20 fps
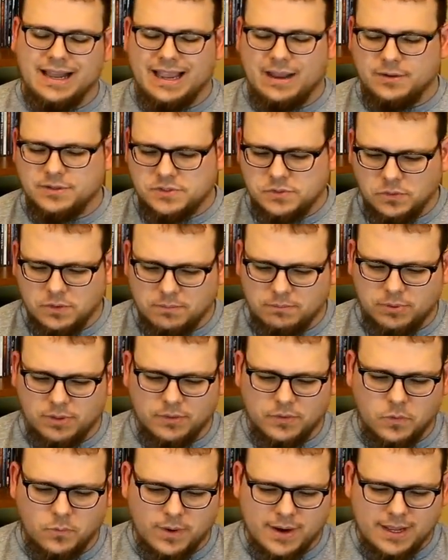I was sort of
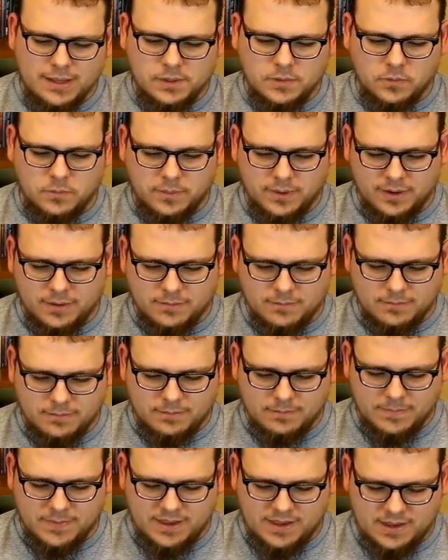blown away a little bit
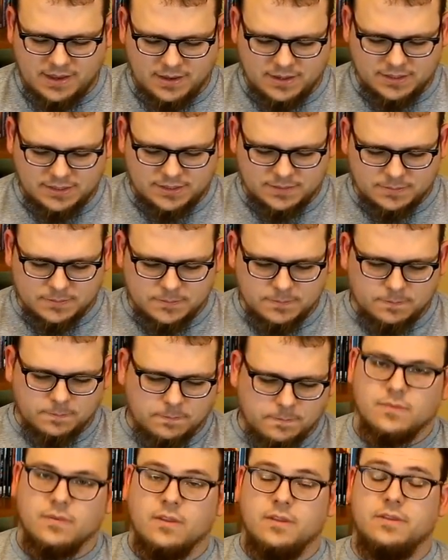because
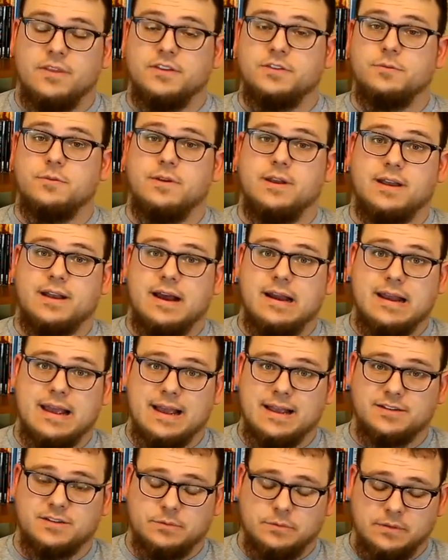this one kind of
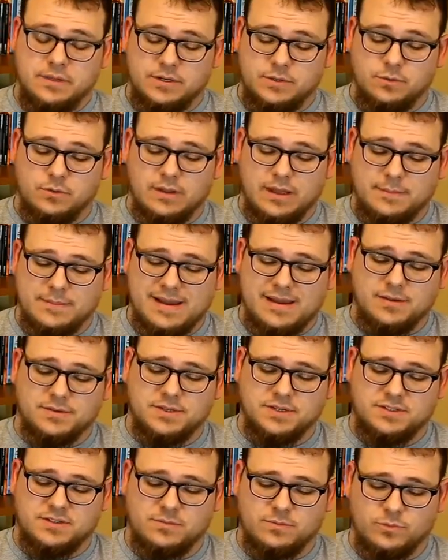has a really cool like battle
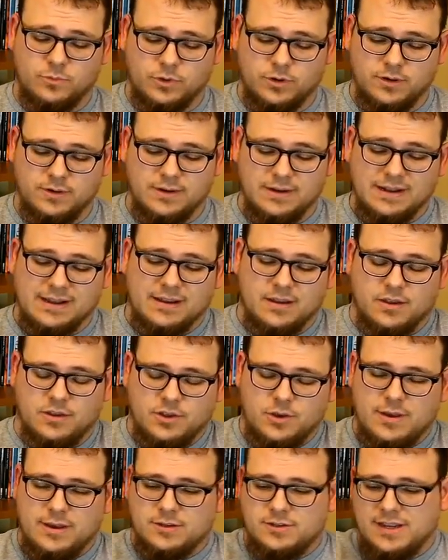system where
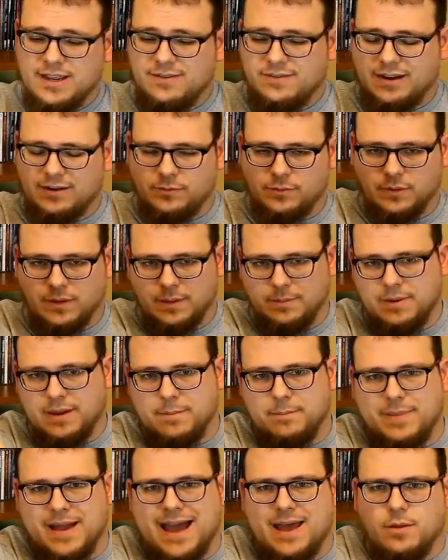you actually have like really
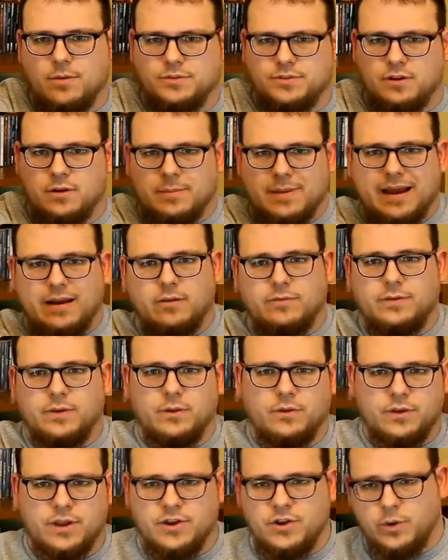big battles on a
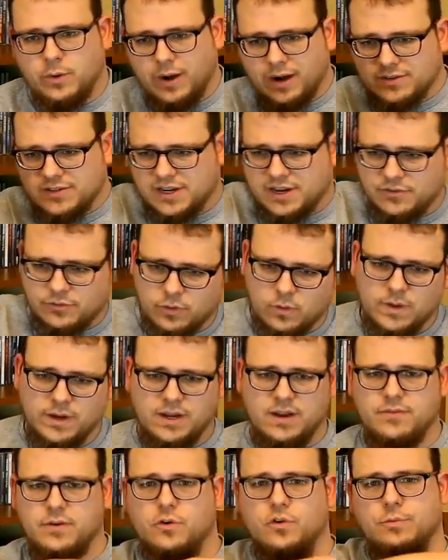battlefield, and you're actually controlling
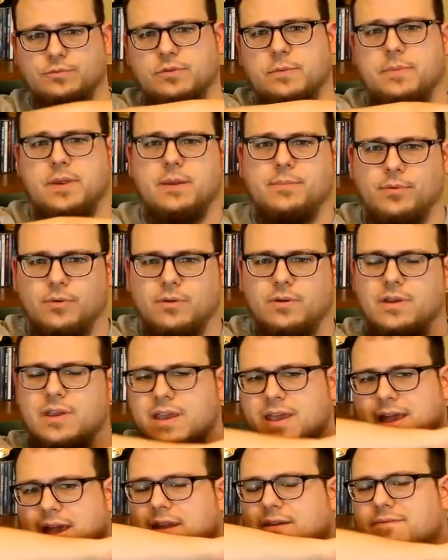different groups of people
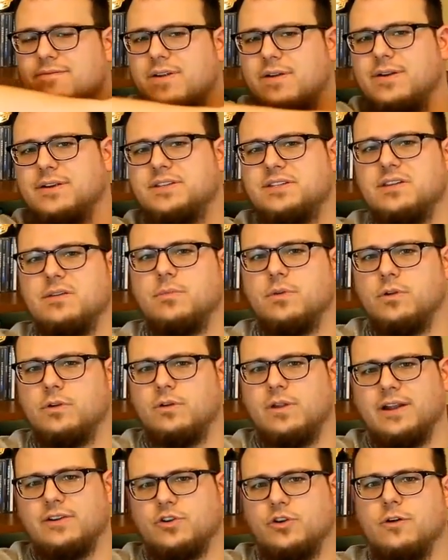in a very similar
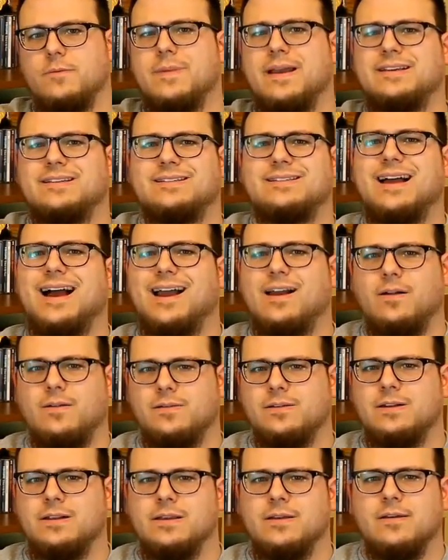like turn-based
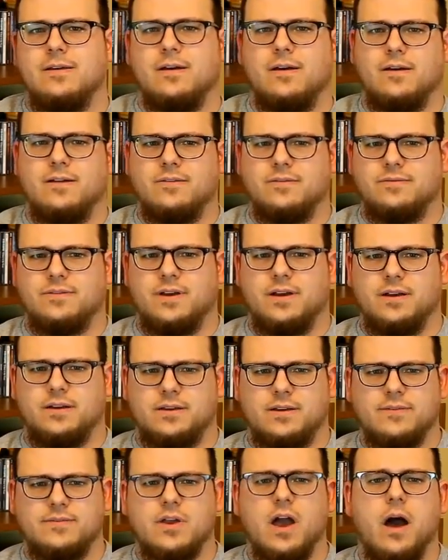style
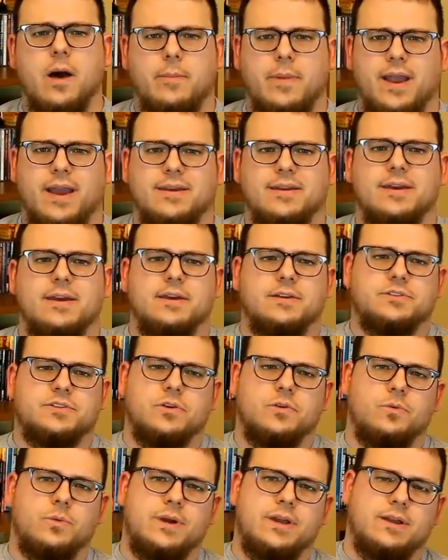of combat.
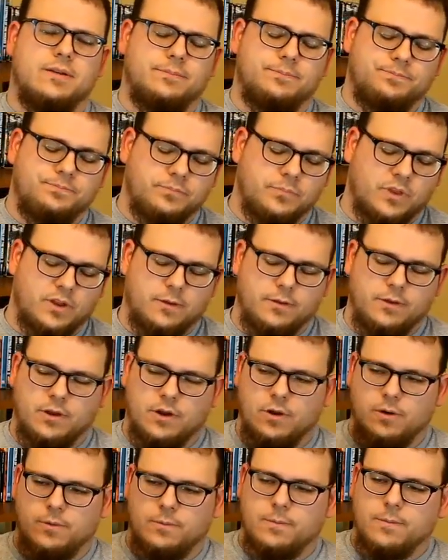So when
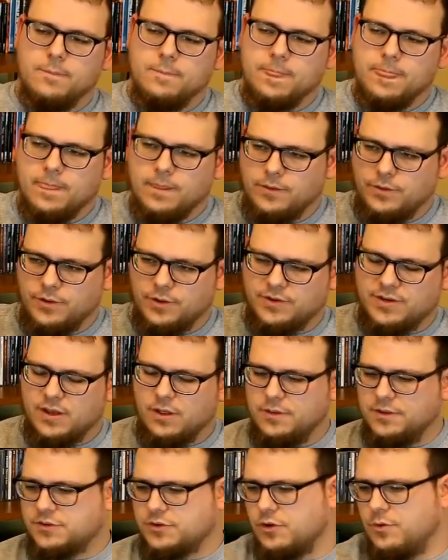you
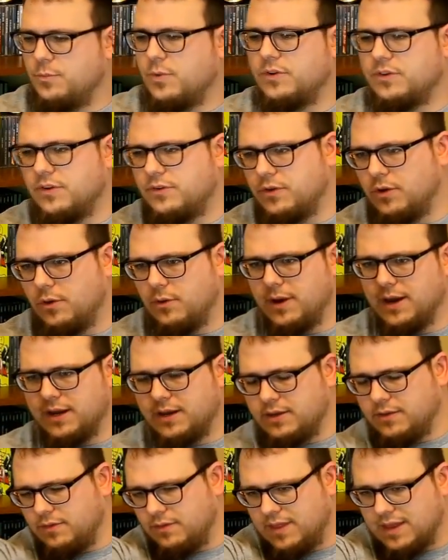tell this group what to do,
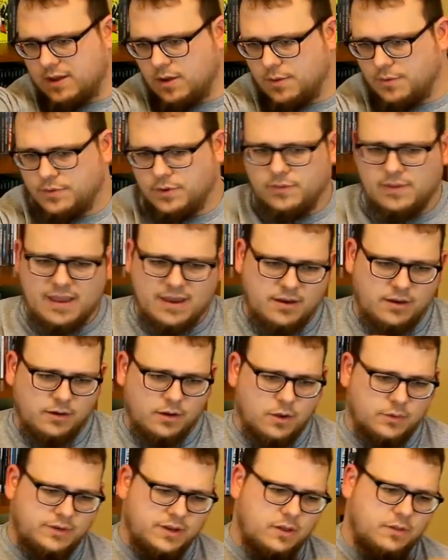they go and do that, and you
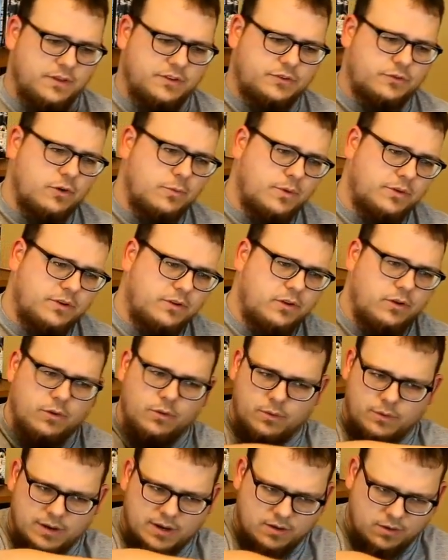go tell this group what to
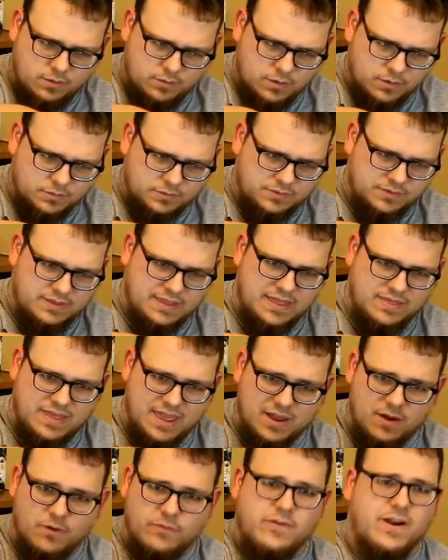do, and they go